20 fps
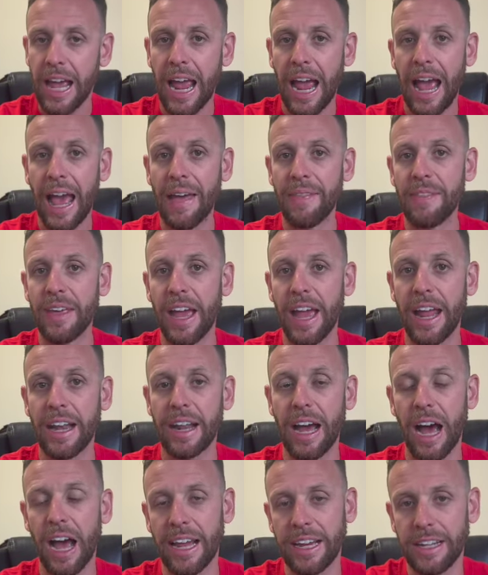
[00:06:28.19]
And then
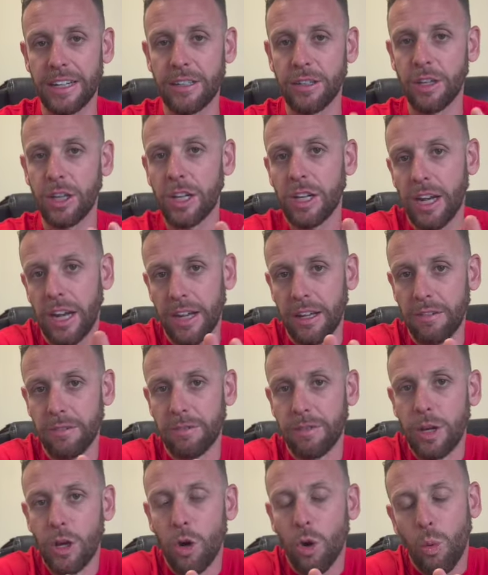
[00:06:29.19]
I can kind of
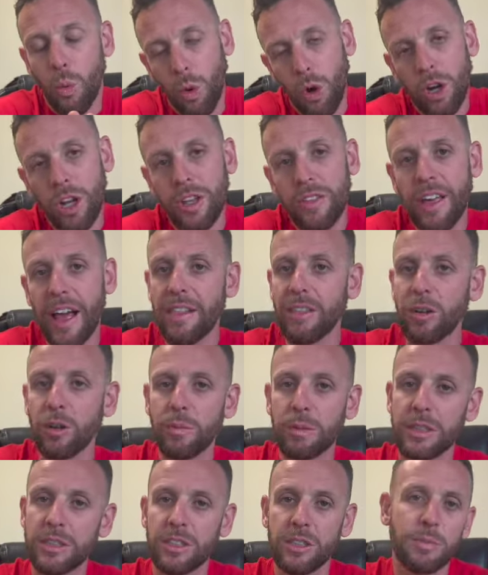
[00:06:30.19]
work on that little
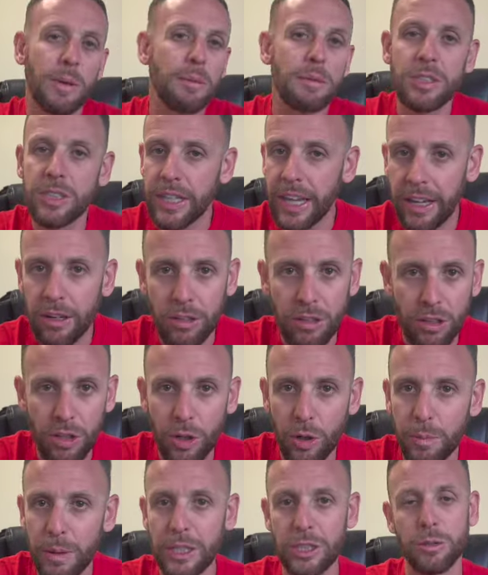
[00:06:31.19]
business, maybe scale it a little
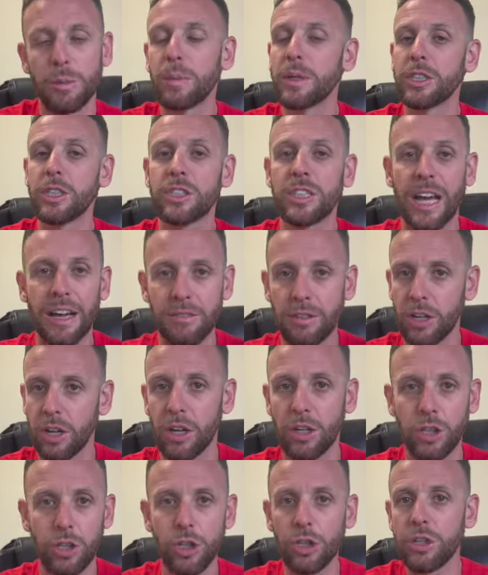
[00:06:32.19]
bit, but just have a
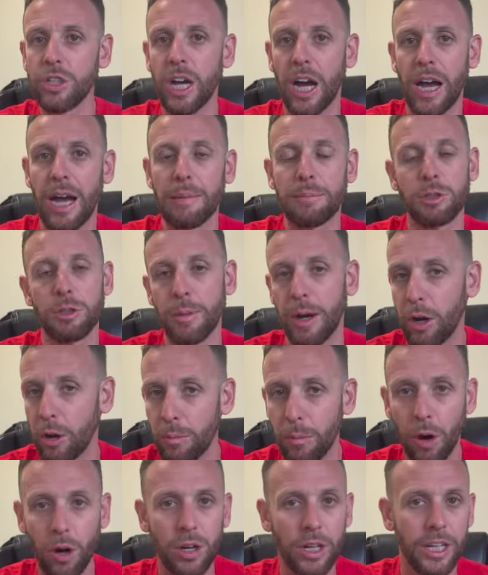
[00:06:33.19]
good time, do my own
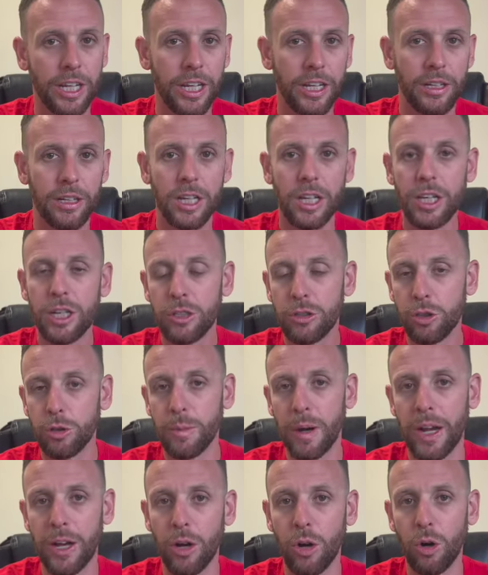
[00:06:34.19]
marketing, do
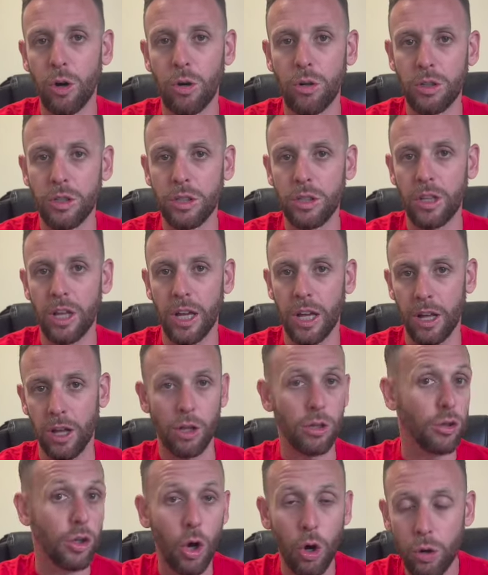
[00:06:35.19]
my own
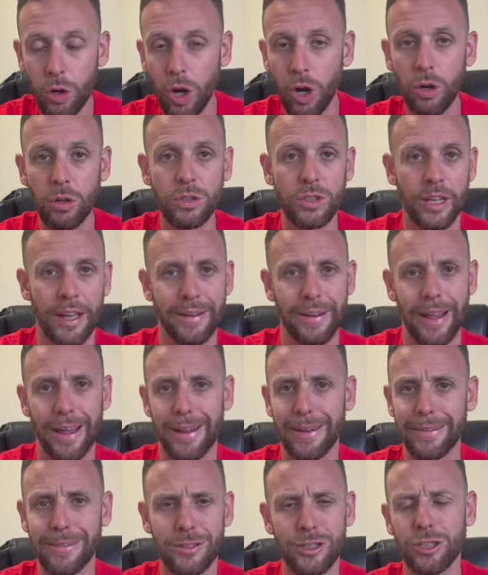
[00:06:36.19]
logos,
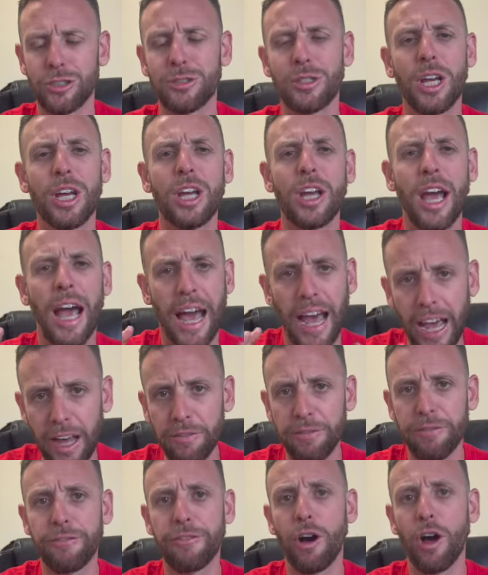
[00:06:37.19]
and just have
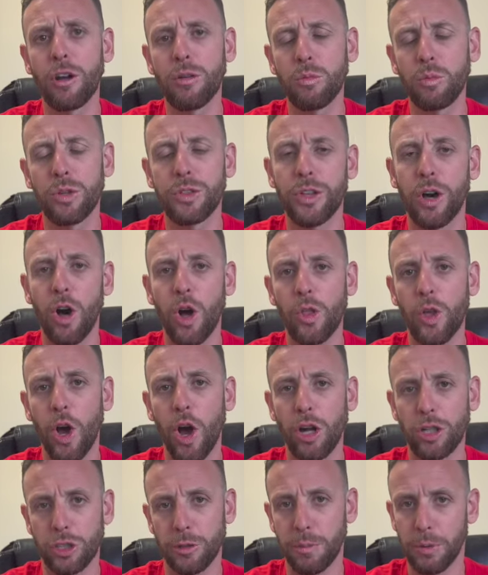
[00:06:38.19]
fun with all the
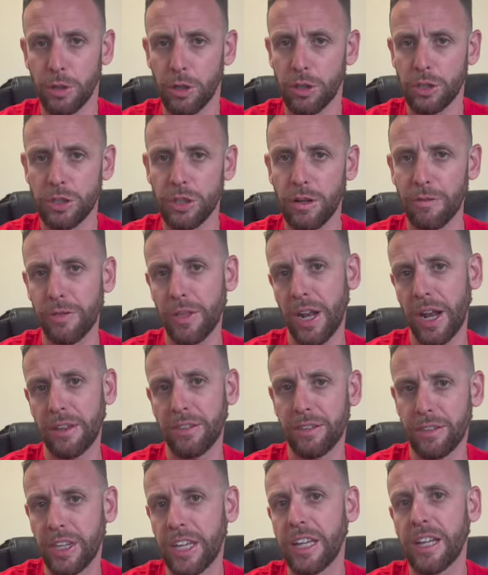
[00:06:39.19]
entrepreneur stuff that I
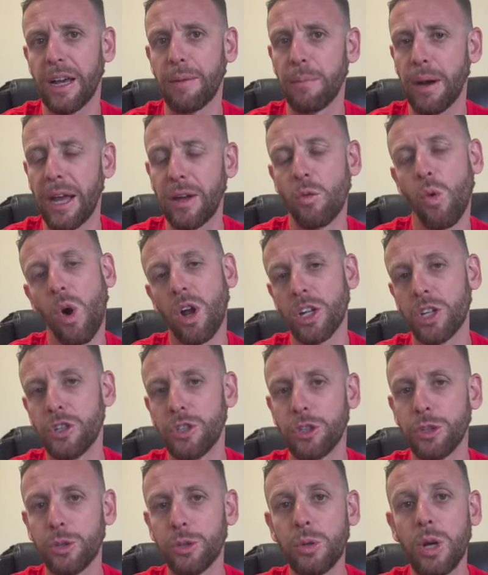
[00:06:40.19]
think I might want to
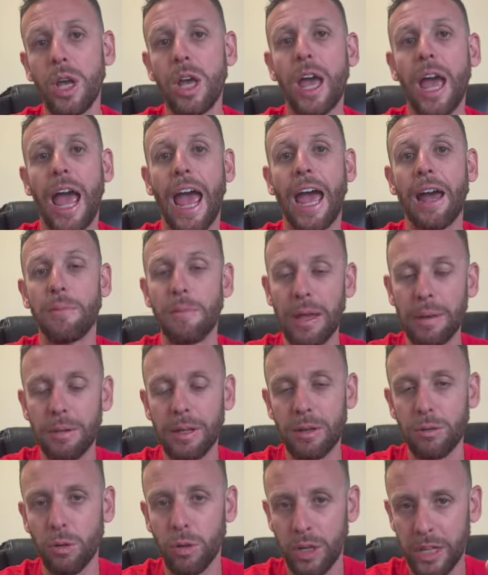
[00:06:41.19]
do. And maybe it
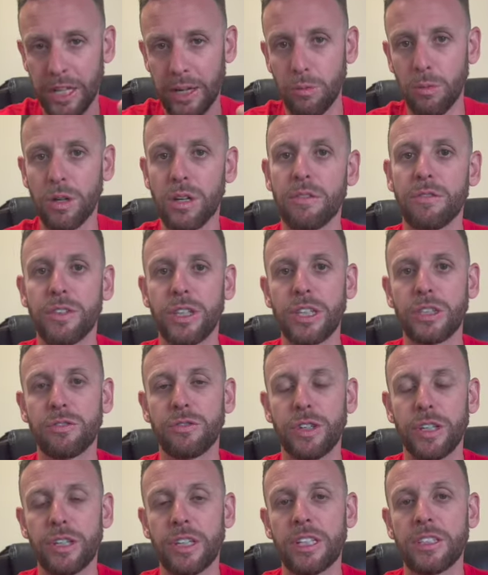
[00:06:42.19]
will get rid of these
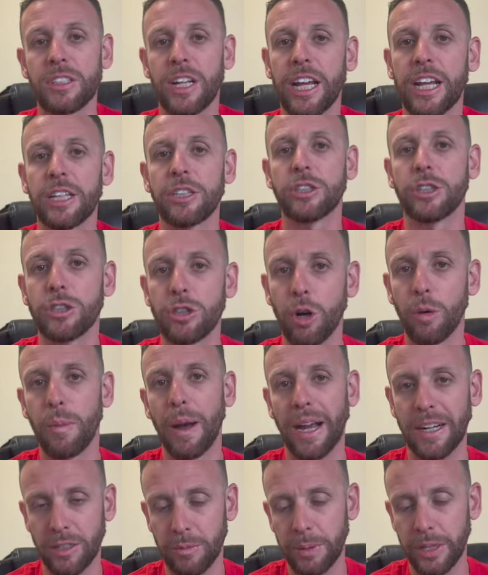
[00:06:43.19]
feelings and I can just go
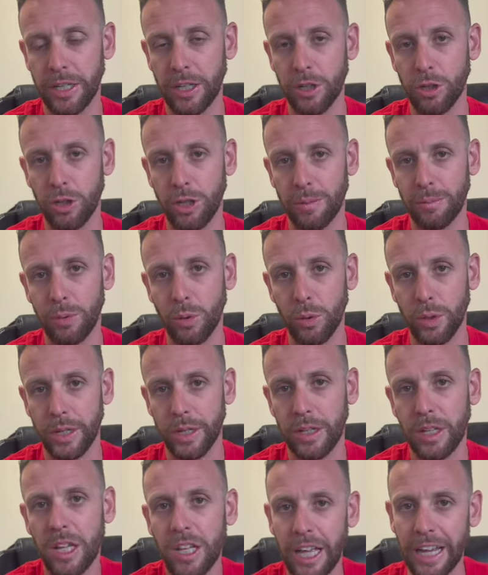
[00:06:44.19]
back to being a good employee.
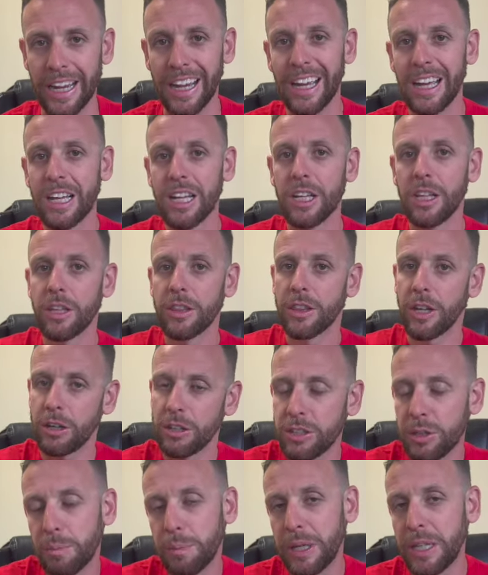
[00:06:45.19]
Like
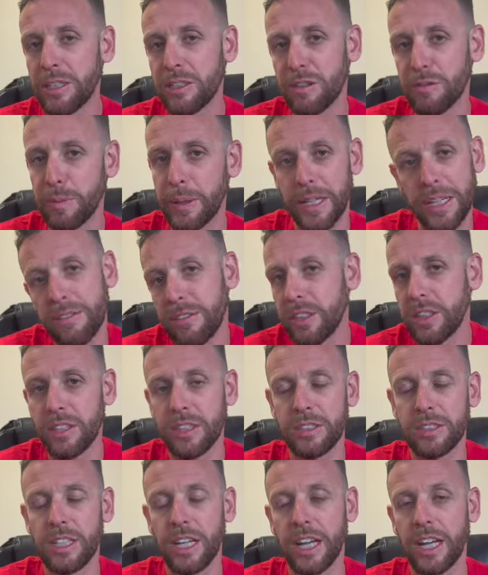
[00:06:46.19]
there's a piece of me, even to
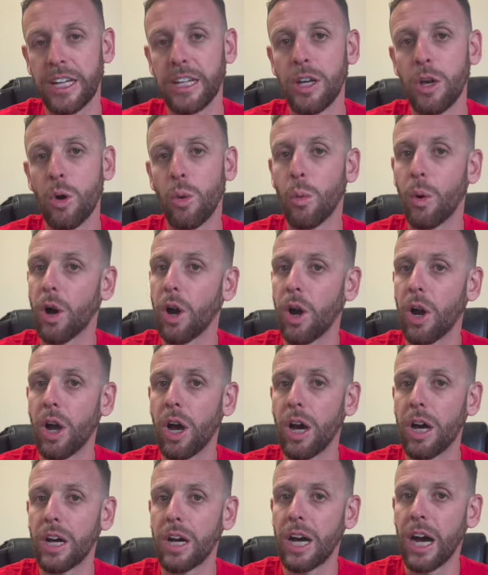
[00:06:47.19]
this day, where
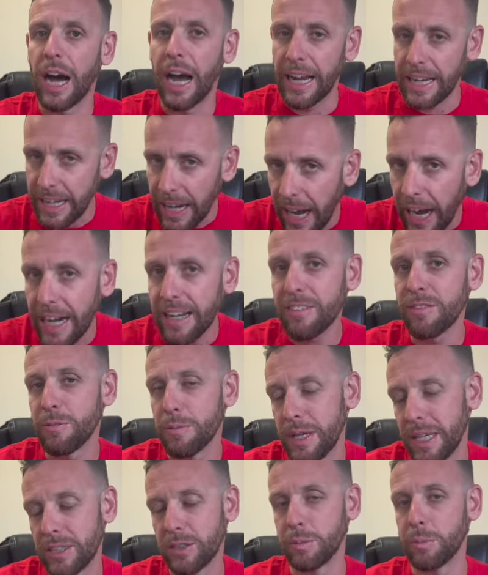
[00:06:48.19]
I kind of
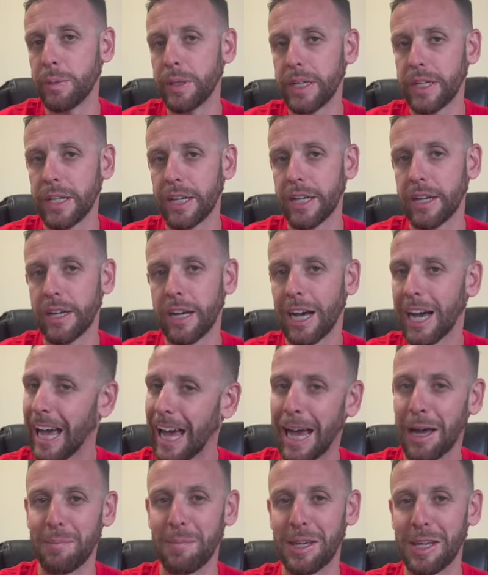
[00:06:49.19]
miss being a
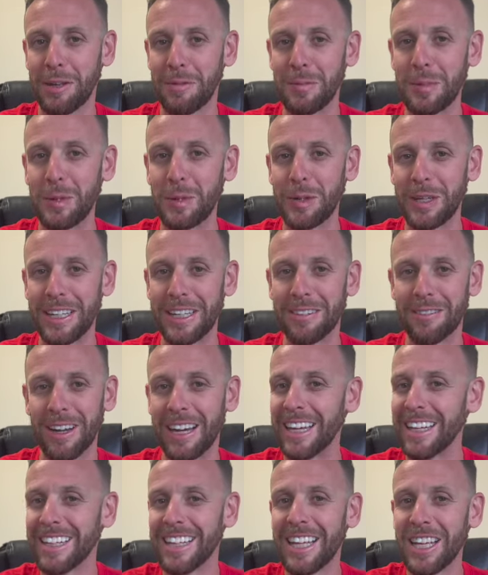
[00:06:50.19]
happy employee,
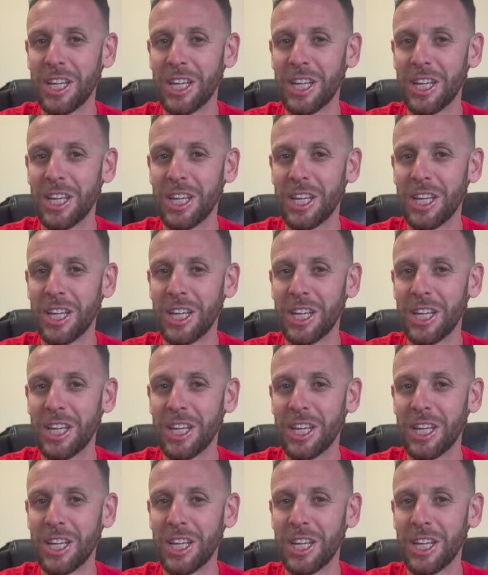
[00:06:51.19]
right?